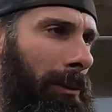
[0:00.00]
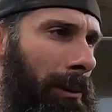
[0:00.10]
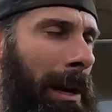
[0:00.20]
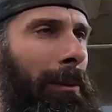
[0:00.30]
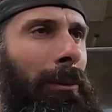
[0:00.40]

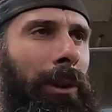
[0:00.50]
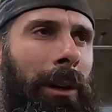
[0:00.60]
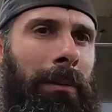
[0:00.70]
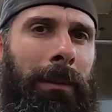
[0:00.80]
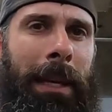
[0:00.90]
right where
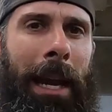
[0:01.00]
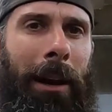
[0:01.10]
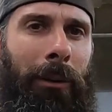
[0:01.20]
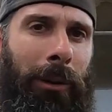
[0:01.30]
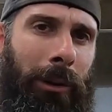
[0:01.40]
the
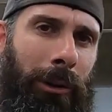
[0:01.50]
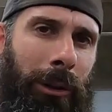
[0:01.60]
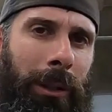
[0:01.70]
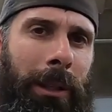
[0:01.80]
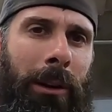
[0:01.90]
cowl and the
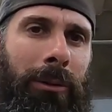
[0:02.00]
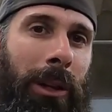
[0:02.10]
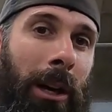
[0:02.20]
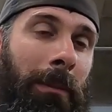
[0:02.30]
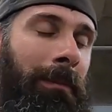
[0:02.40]
hood goes
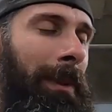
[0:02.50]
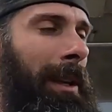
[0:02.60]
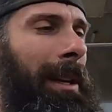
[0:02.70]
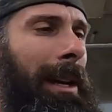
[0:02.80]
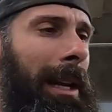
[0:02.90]
up,
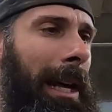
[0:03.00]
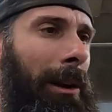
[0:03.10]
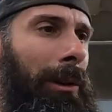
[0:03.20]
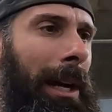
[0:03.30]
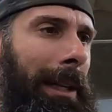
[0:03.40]
and
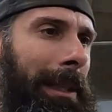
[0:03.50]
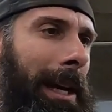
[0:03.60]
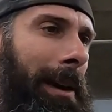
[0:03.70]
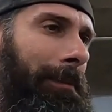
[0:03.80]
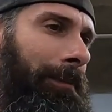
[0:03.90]
I don't like
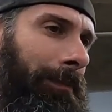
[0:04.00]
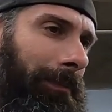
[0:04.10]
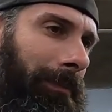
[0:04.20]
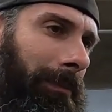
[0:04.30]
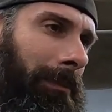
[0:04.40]
that.
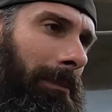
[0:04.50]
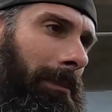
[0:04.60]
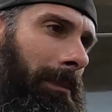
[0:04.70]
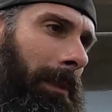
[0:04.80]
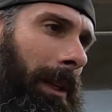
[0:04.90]

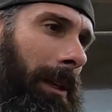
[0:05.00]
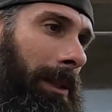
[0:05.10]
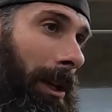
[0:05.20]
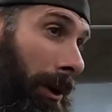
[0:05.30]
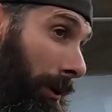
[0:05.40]

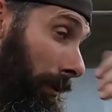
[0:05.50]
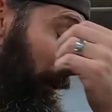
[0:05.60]
So